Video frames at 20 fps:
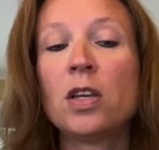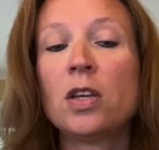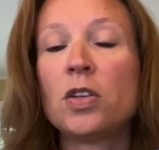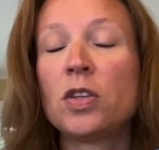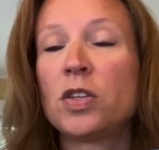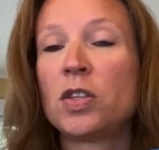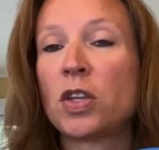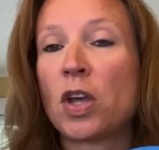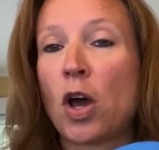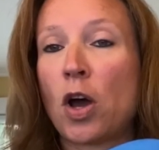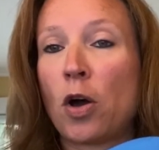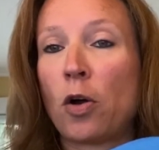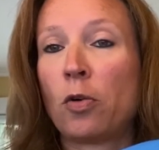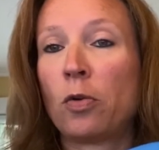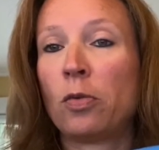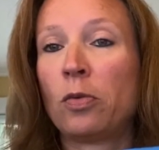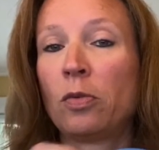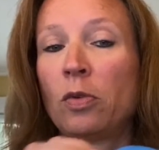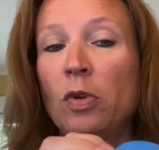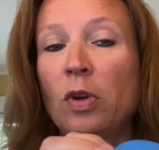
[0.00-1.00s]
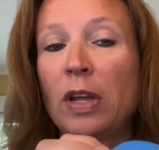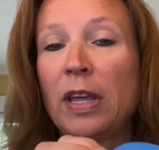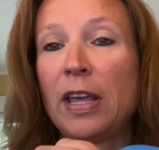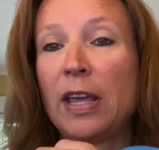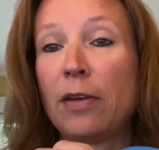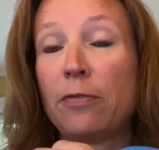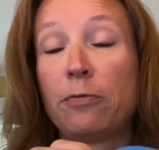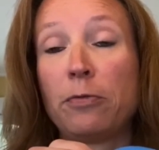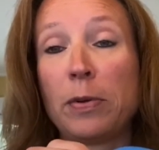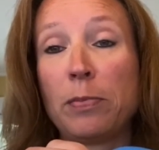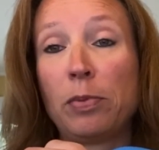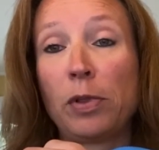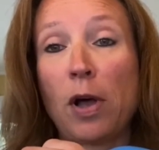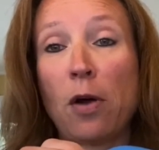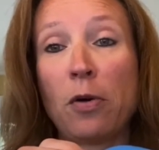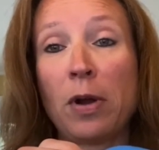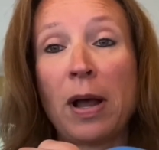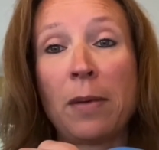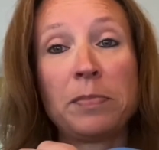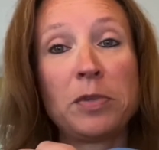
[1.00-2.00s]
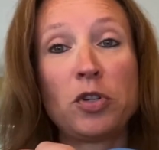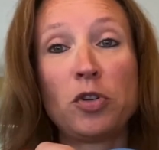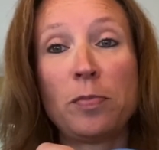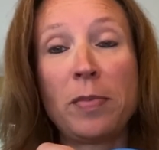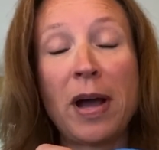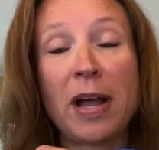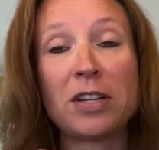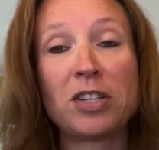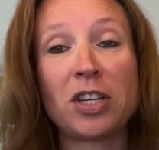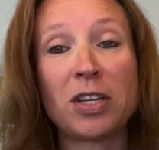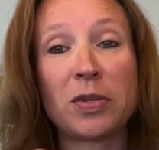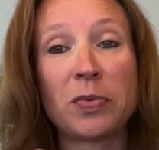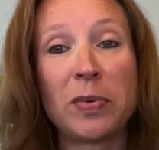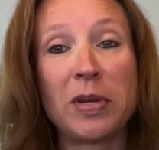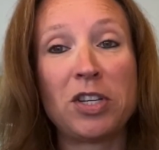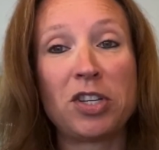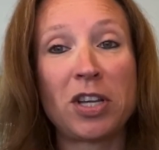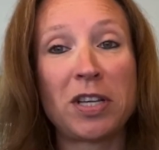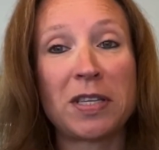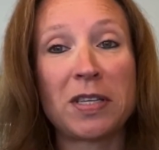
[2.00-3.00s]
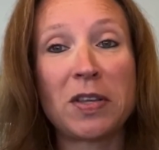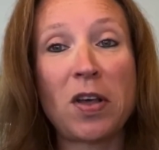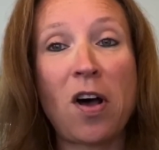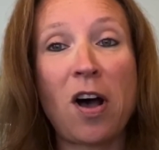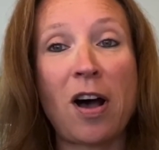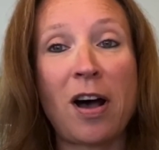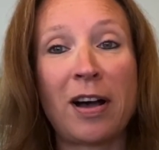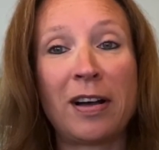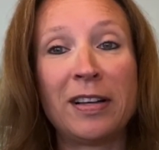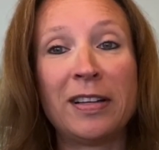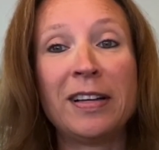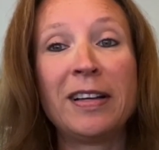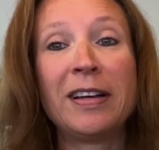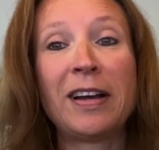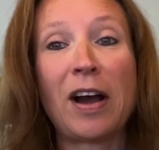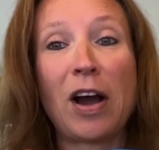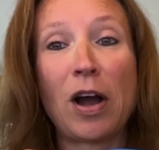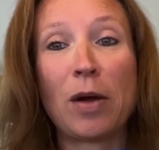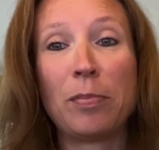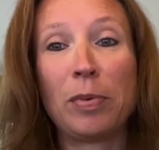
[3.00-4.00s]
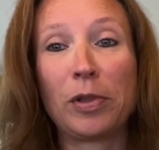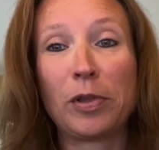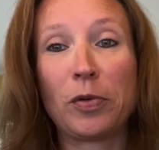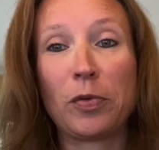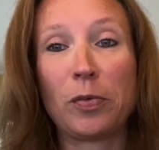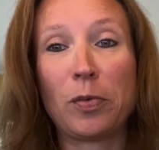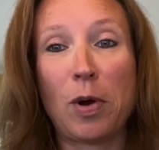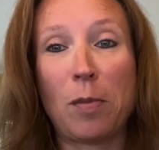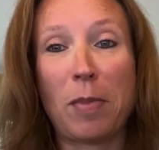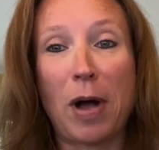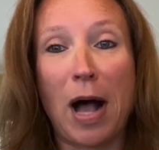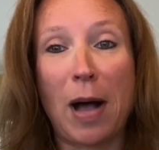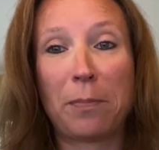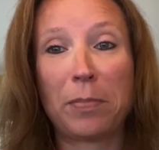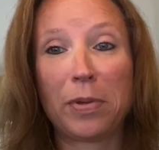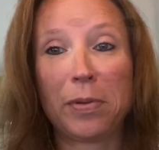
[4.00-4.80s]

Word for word: So if we blow it up too much, as we just saw, our balloon will pop.